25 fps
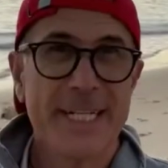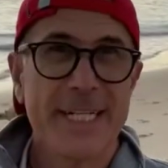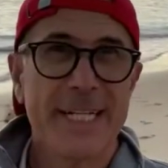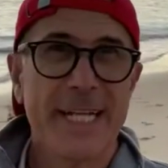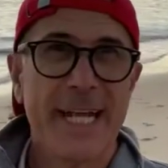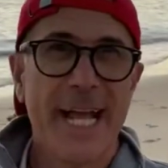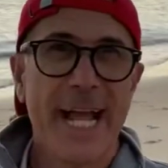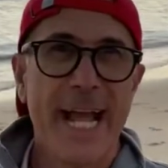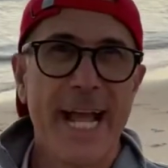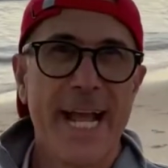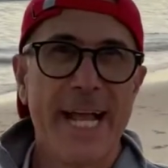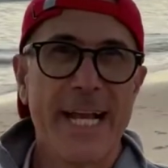
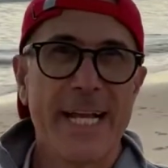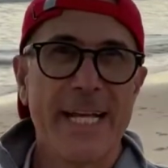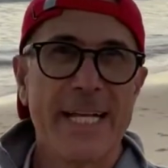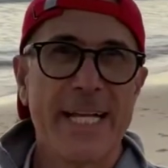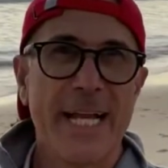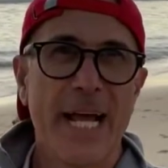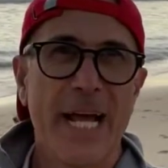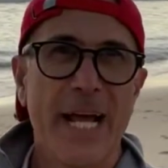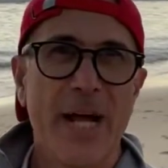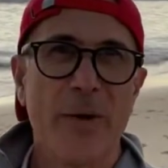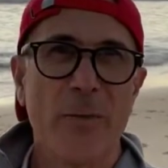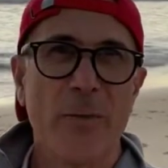And
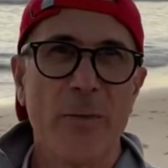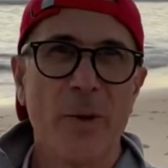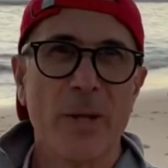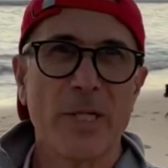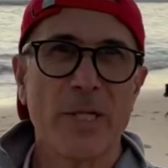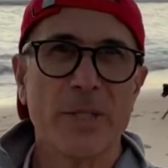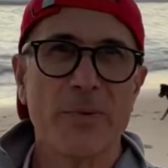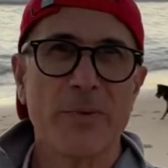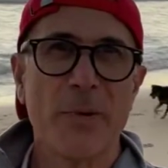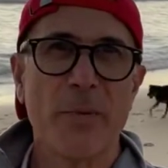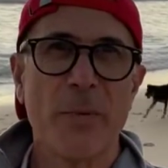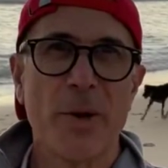
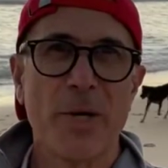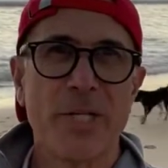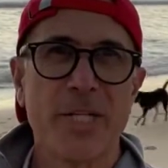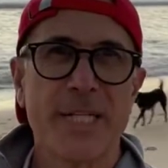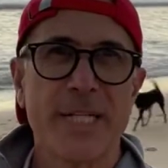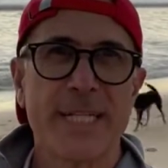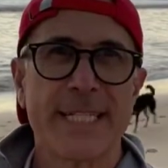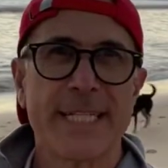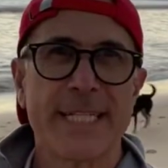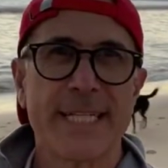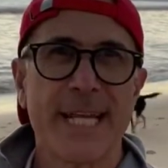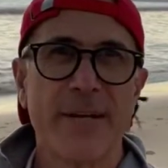whilst we're watching
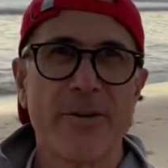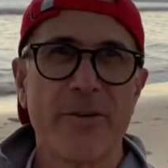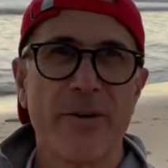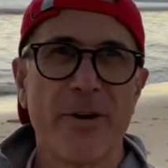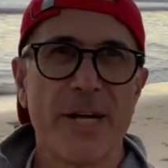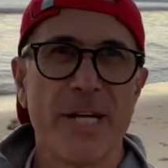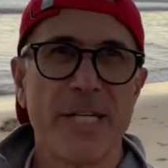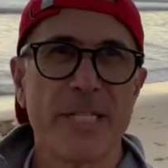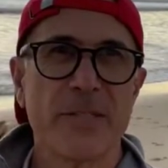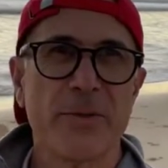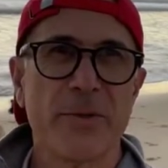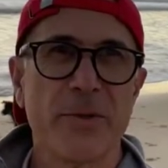the
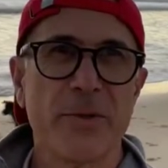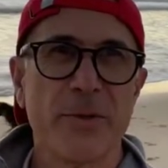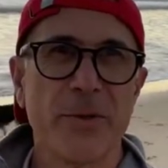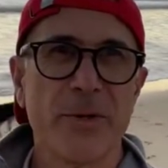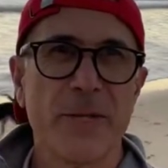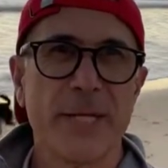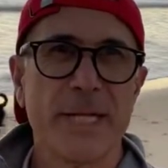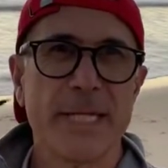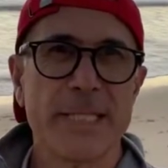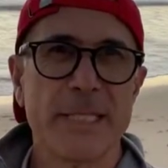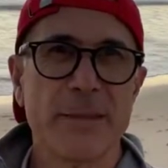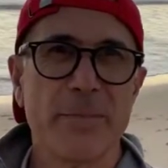sunrise with all
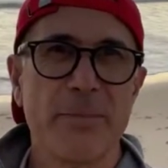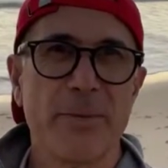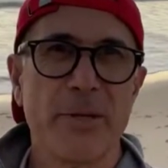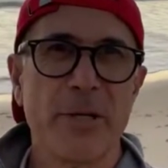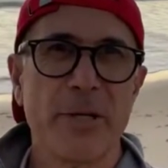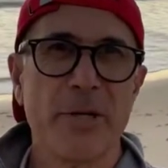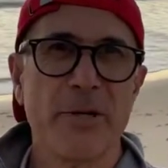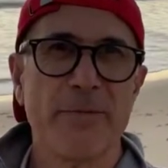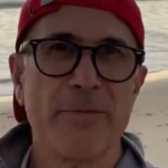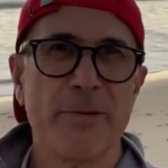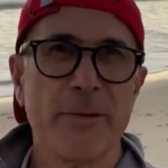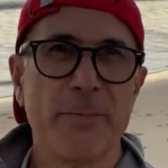these
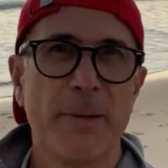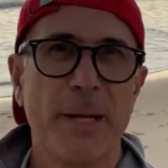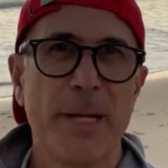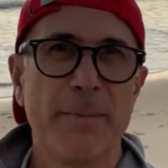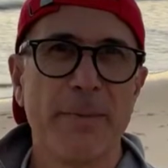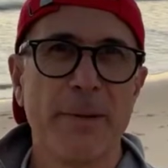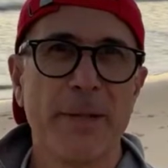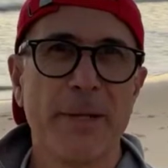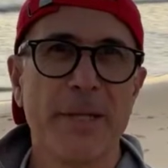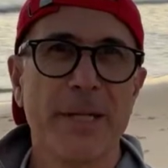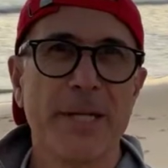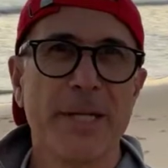beautiful
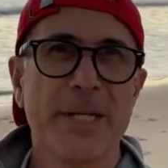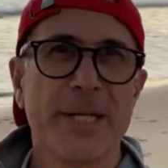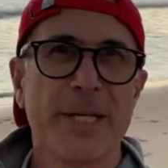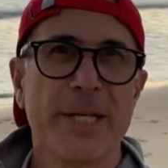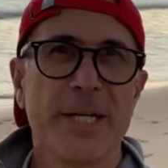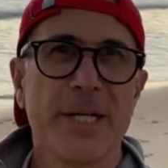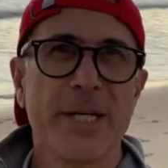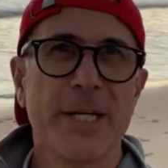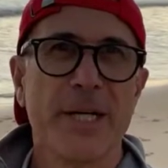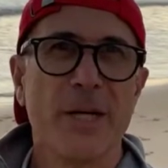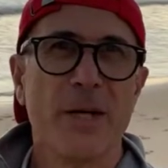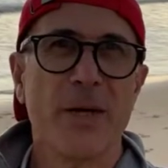people,
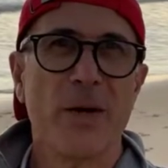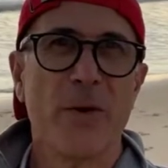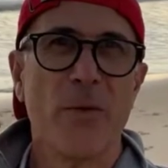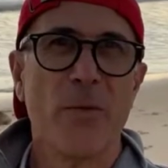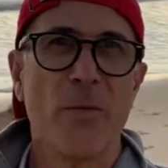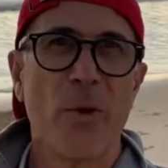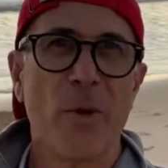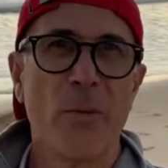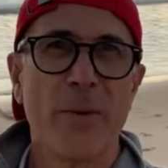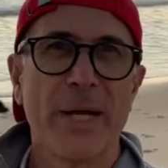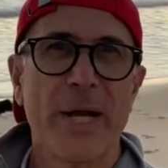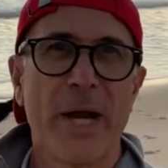
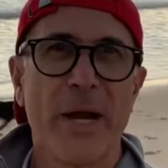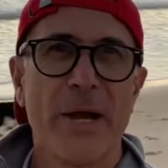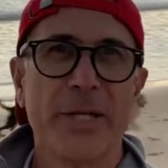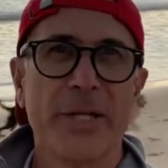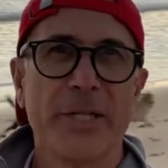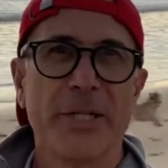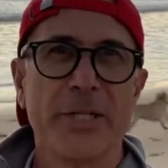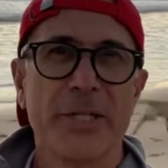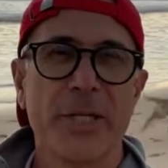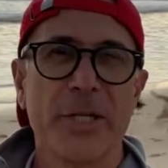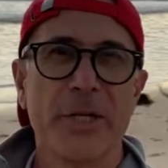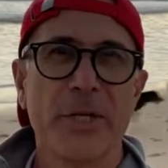what we're going to
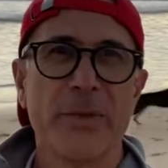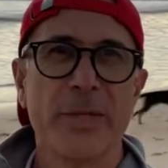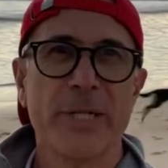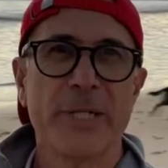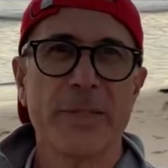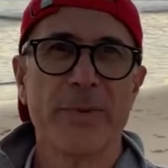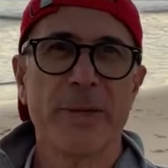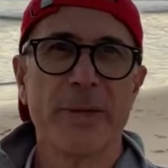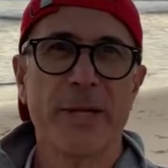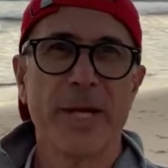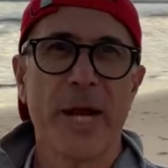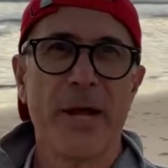do is
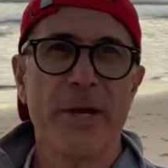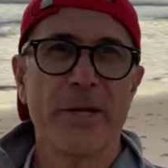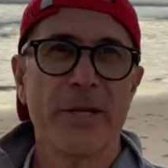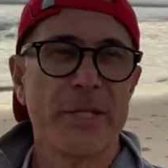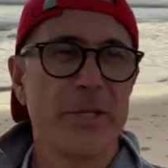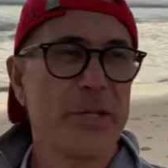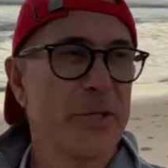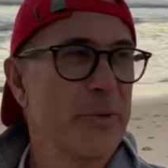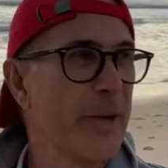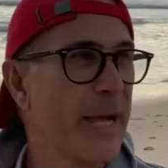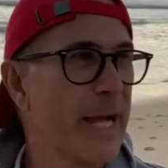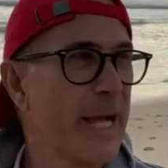we're going to
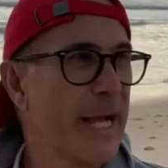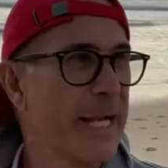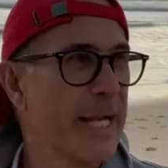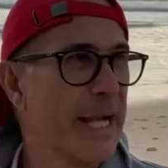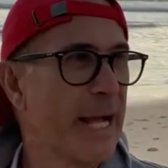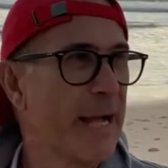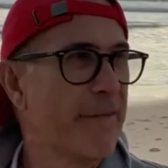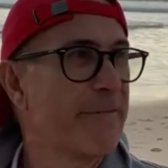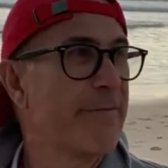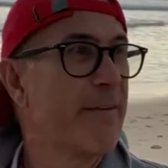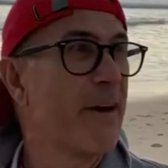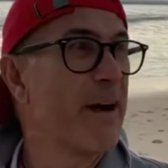do a
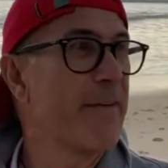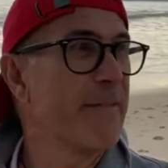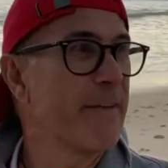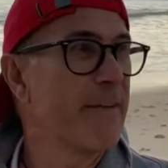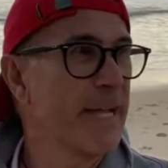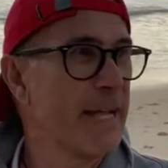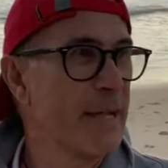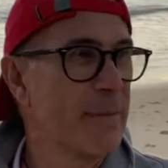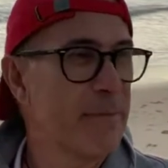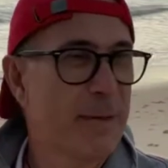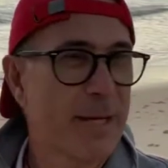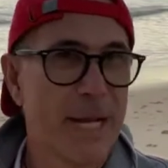5
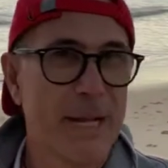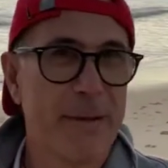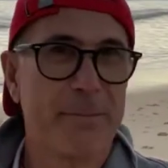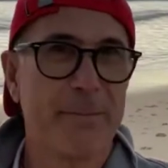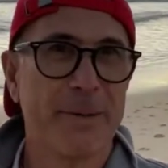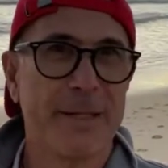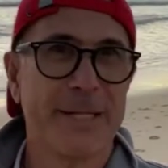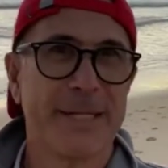a.m. club.